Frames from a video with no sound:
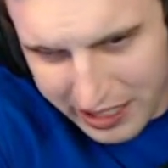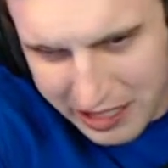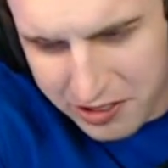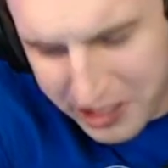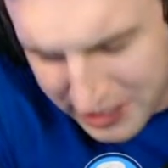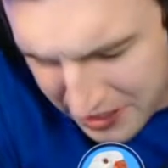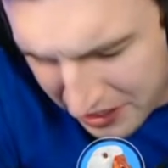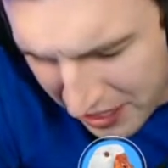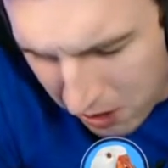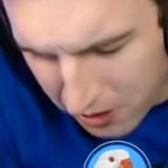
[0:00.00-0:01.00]
Evil Chicken's the
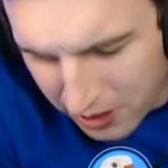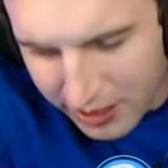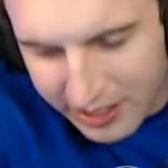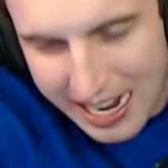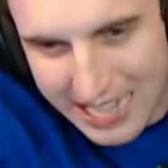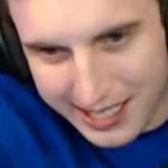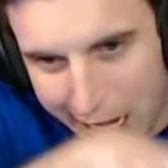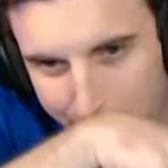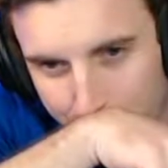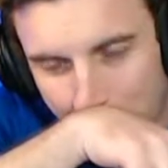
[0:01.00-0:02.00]
count. Guys,
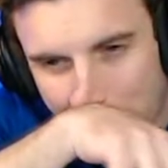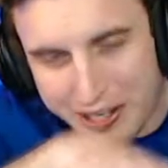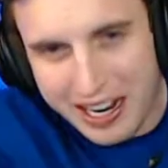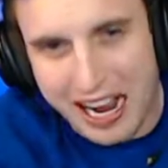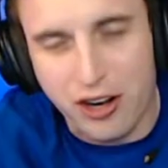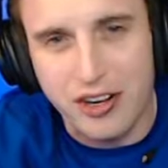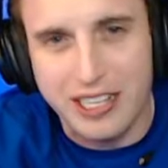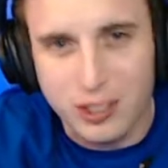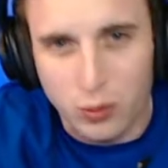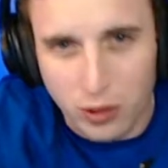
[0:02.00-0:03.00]
I heard, I heard it
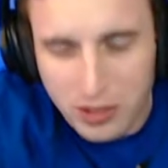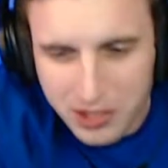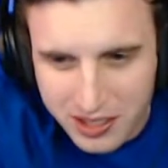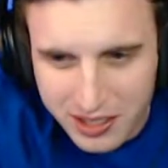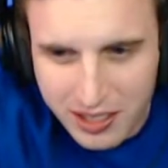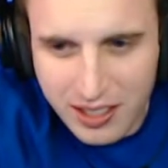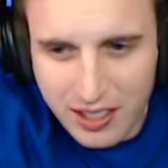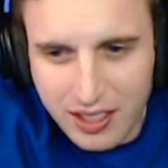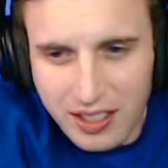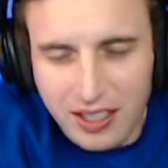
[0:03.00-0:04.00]
gets worse.
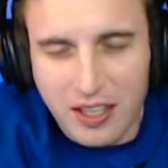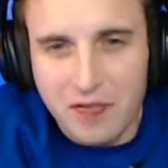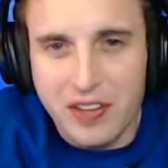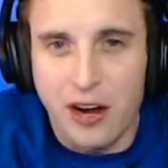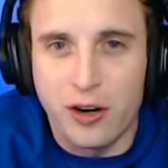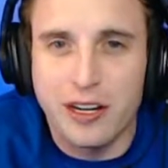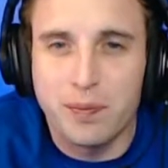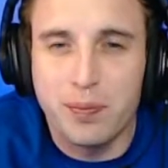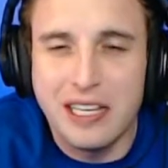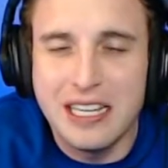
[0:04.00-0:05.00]
I heard
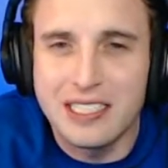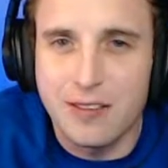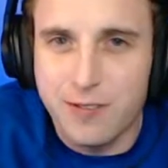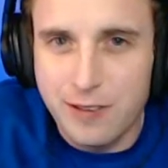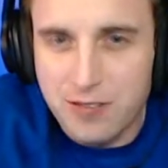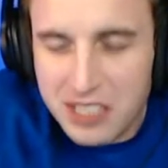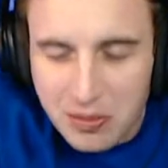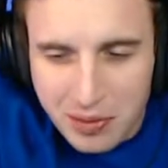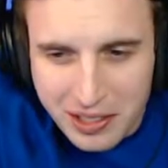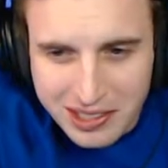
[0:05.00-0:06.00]
it peaks at
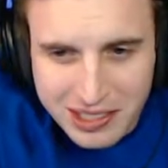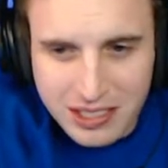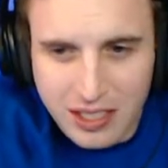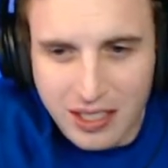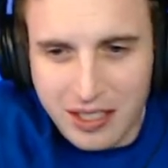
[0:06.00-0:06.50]
15 minutes.